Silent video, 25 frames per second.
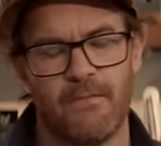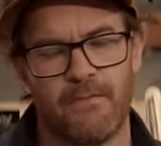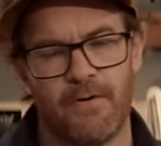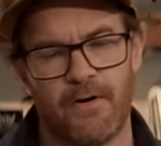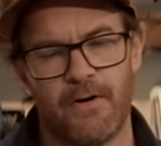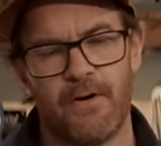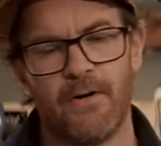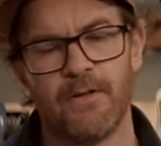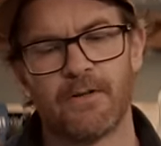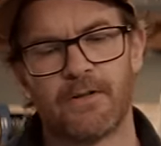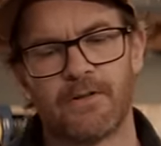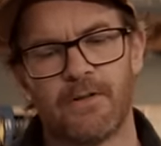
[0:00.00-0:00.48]

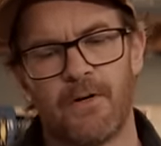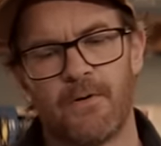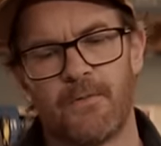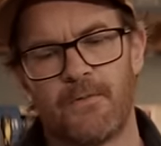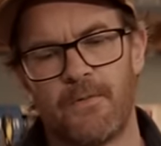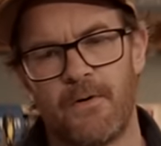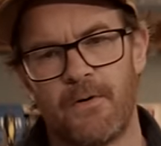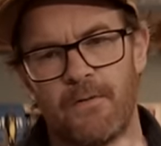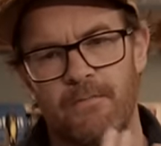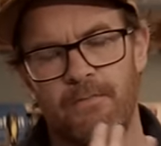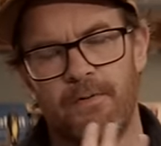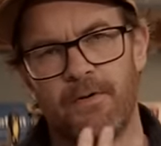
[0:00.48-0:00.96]
but also
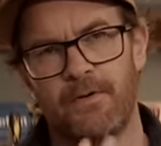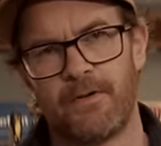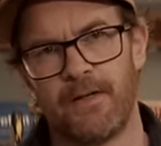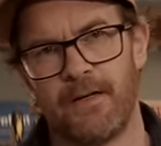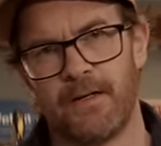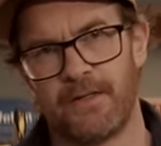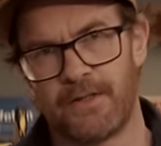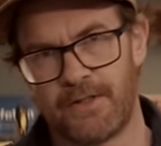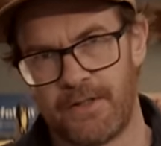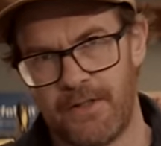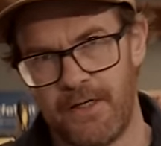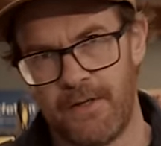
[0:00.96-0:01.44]
for
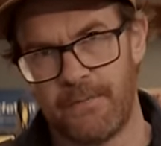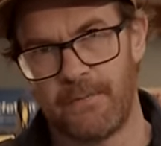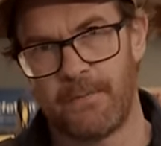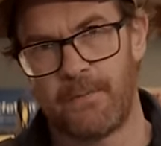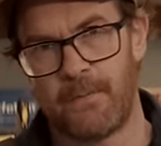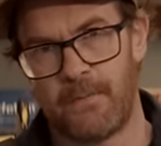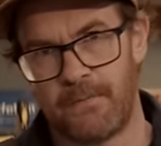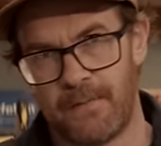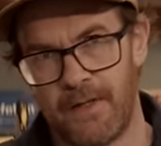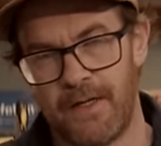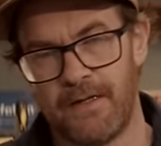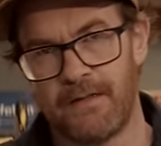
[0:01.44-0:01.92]
booking
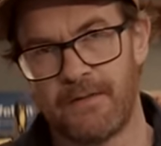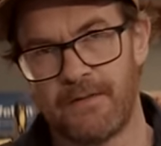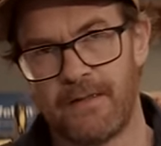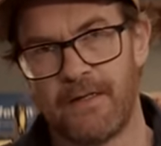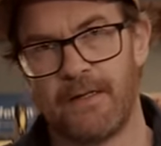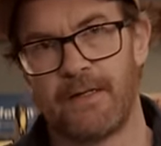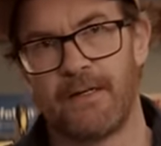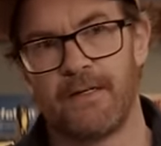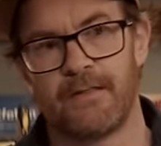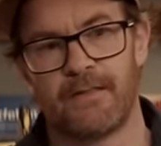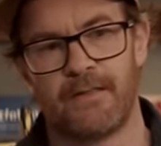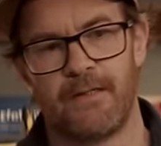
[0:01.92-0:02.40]
cheap plane
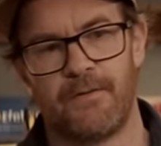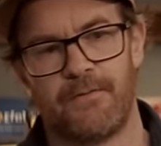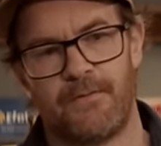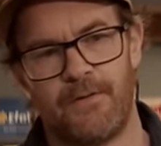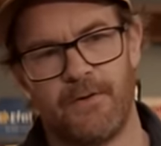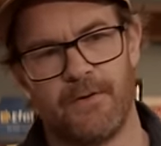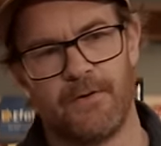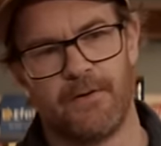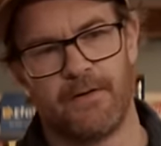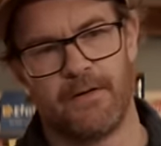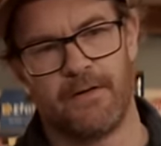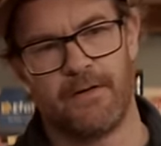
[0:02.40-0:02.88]
tickets
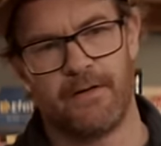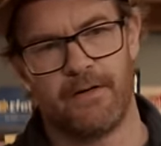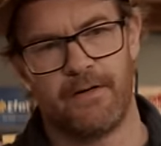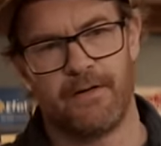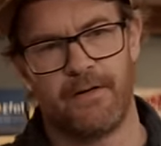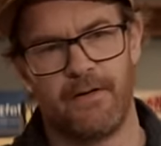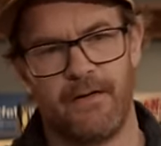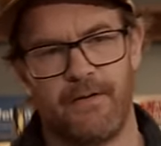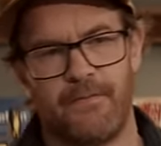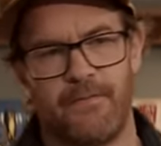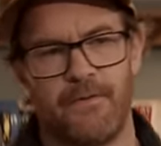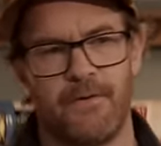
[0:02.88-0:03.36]
if
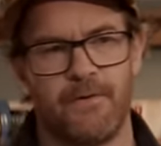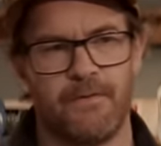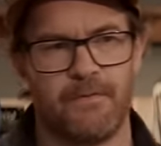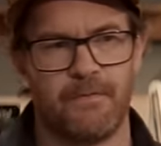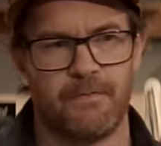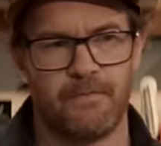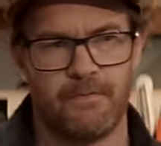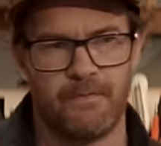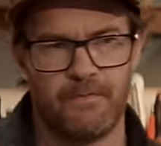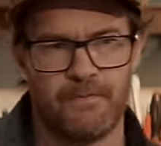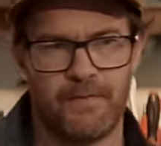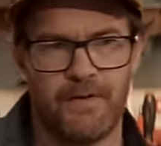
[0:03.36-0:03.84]
you
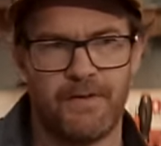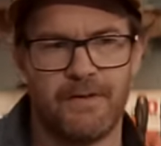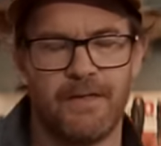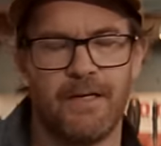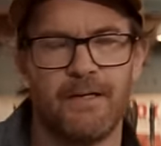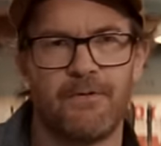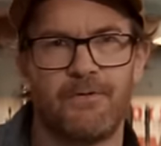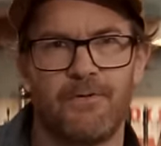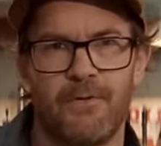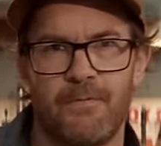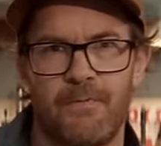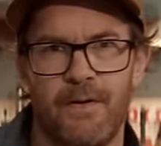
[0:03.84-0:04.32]

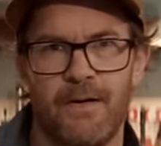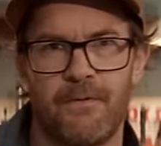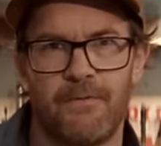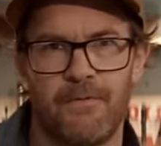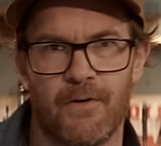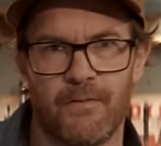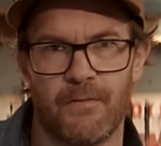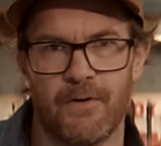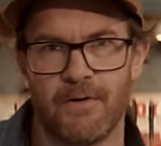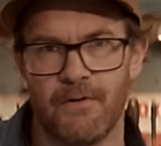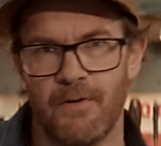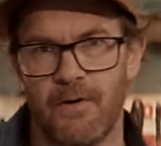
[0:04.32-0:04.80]
pretend to be
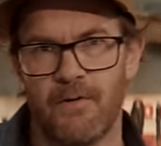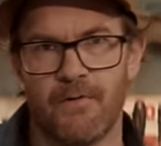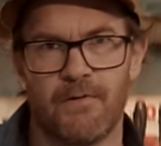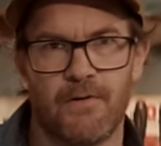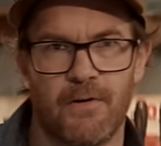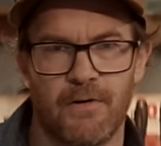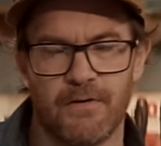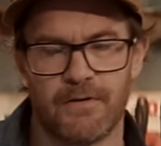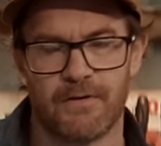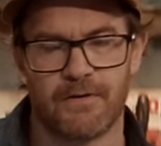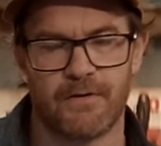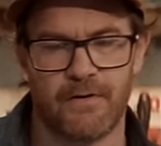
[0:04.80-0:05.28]
from a
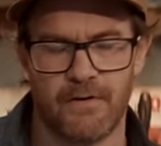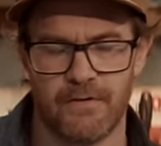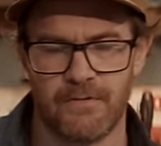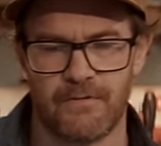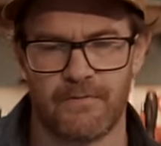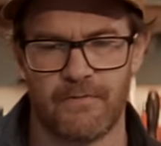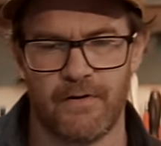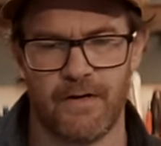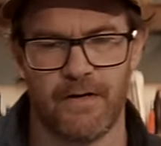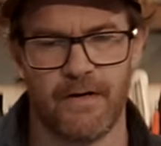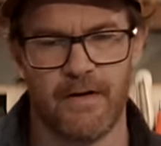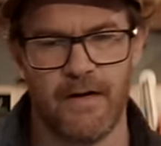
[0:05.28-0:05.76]
low-cost
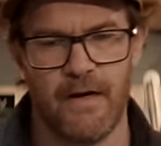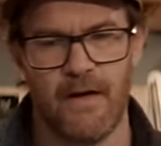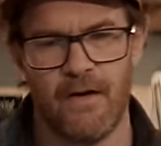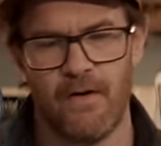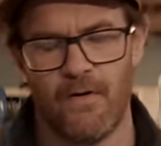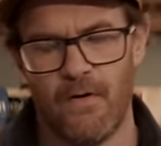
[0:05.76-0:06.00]
country,